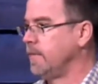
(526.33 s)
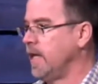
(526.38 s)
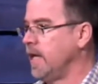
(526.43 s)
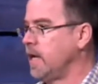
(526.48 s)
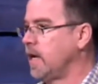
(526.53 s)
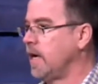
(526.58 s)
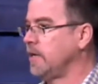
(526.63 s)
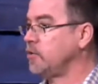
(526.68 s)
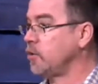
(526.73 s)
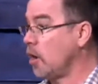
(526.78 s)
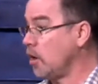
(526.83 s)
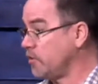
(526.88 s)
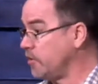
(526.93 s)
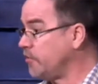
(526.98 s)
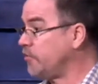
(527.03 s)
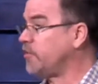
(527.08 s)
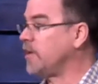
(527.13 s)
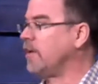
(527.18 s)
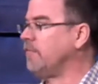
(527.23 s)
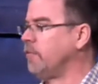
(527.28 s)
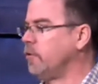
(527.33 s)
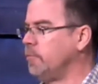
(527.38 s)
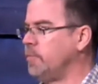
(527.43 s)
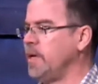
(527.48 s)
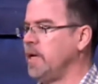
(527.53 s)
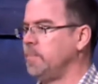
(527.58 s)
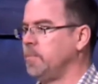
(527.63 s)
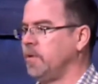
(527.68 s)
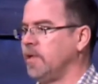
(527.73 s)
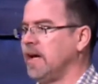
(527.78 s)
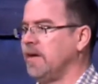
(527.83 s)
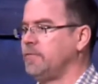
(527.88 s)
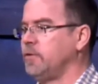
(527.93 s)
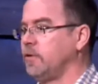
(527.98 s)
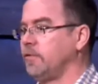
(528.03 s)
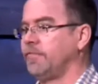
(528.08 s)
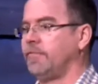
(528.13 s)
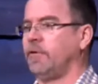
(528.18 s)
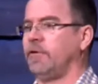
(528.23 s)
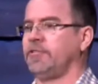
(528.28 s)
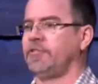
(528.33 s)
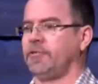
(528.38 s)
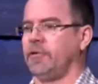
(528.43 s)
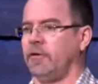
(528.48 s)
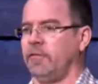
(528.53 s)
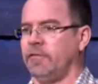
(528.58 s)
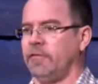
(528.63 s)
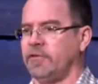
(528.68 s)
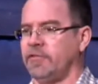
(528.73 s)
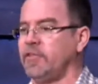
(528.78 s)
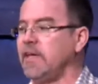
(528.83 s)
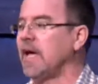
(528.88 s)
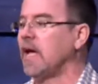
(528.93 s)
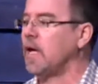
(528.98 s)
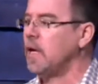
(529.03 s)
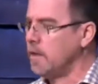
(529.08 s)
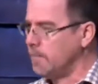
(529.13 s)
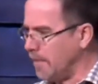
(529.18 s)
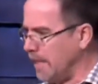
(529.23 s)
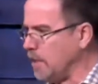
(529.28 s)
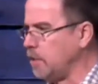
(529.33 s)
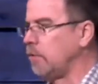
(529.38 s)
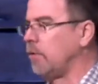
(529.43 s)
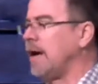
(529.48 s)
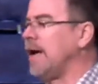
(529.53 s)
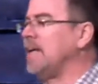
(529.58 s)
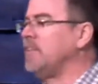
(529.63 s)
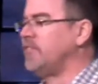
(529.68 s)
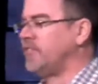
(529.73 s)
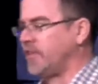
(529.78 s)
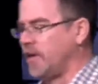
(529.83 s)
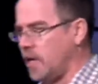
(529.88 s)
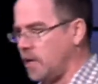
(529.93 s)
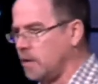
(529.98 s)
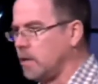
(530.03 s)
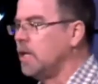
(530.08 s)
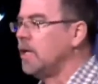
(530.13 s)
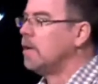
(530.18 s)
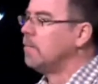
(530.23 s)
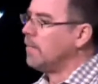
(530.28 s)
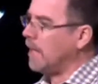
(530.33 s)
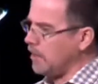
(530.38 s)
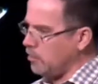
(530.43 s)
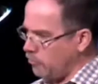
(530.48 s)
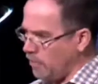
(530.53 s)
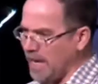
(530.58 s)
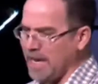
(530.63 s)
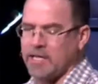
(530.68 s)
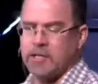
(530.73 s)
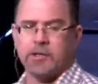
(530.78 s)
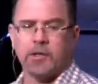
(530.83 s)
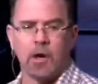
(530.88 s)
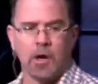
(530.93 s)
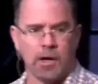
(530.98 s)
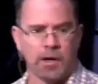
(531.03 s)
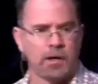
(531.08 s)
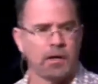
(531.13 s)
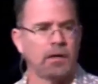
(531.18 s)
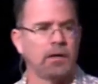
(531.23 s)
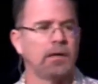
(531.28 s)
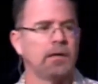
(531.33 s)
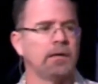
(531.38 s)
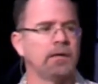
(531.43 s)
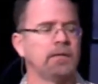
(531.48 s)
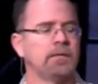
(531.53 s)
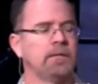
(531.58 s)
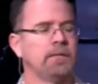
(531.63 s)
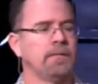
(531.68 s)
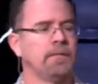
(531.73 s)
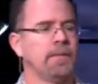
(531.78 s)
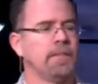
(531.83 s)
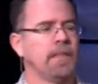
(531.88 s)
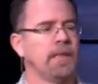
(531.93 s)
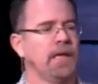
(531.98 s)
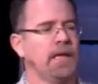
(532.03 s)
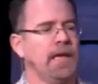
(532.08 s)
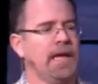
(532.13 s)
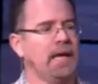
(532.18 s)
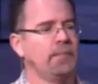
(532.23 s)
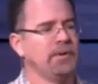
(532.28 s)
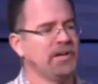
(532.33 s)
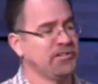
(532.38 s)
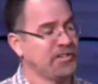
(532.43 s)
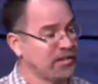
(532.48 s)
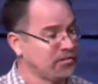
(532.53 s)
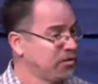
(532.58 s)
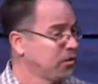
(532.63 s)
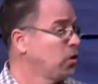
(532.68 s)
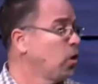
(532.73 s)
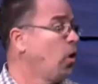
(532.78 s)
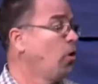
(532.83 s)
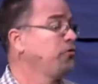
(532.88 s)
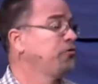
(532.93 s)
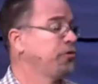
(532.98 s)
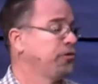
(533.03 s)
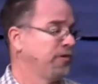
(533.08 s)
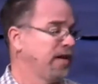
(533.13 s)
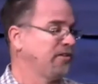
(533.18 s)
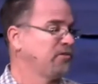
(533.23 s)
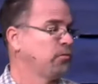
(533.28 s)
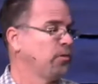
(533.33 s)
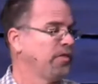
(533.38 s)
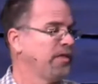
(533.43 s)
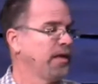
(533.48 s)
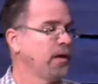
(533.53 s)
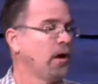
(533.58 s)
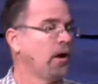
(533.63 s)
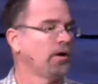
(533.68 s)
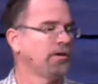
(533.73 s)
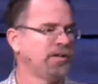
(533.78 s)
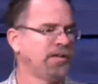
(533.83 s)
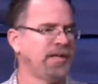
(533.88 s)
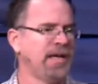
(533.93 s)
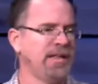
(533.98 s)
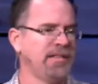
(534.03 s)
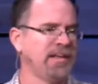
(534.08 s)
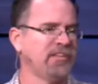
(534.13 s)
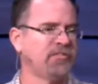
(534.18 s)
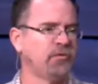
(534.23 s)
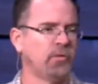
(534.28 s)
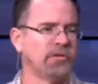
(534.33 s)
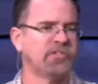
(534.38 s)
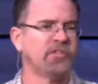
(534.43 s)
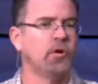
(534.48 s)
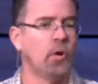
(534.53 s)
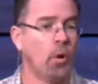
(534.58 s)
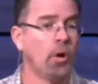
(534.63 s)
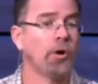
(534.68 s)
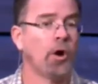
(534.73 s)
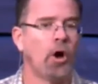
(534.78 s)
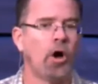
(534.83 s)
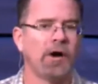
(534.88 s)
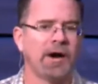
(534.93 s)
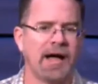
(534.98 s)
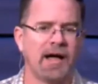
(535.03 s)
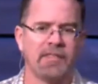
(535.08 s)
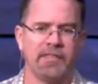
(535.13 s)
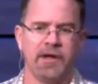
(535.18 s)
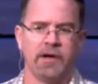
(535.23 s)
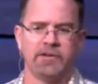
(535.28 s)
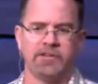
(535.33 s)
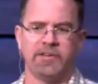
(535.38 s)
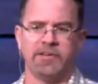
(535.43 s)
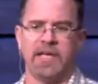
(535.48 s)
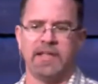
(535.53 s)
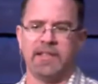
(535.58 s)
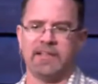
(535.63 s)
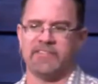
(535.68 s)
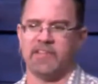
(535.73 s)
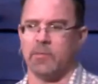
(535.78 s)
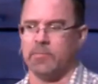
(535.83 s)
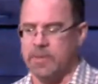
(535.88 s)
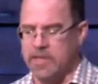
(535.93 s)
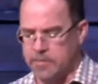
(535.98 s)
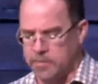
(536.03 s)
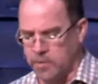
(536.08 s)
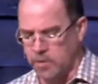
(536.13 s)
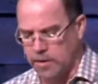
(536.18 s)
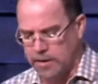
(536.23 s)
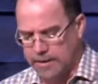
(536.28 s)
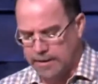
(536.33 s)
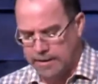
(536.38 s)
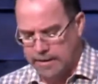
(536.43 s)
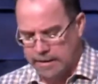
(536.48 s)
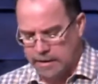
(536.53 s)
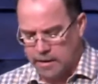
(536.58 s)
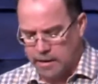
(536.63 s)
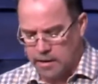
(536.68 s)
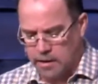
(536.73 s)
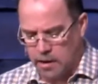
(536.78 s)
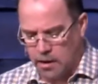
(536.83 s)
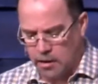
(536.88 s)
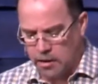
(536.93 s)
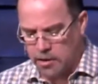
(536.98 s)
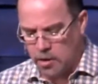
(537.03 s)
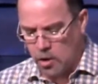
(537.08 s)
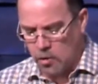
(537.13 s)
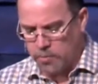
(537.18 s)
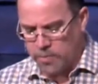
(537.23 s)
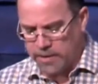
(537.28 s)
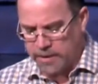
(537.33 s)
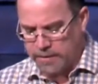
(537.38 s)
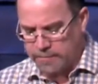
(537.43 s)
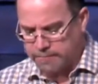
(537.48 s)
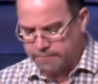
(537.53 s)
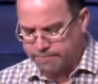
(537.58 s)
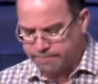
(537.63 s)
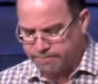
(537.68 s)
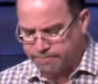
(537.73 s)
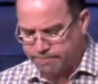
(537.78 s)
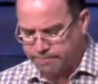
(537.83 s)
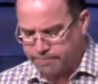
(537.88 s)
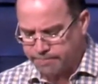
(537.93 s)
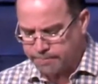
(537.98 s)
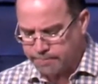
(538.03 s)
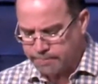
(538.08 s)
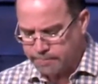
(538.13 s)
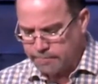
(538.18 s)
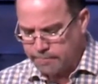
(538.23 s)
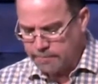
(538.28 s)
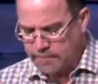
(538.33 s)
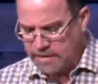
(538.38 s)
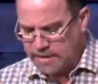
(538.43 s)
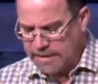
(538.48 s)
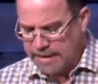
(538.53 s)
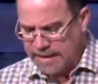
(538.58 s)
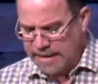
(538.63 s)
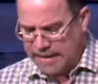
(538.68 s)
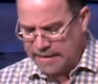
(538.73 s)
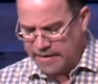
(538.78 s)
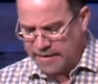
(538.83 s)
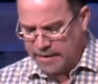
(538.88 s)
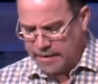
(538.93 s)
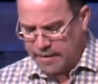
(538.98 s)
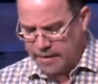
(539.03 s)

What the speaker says: And I talked to several people after the first service. Yeah, my grandson, my granddaughter. And because that's the culture, that's where they are today. That's what's going on out there today. That's how people are coping. And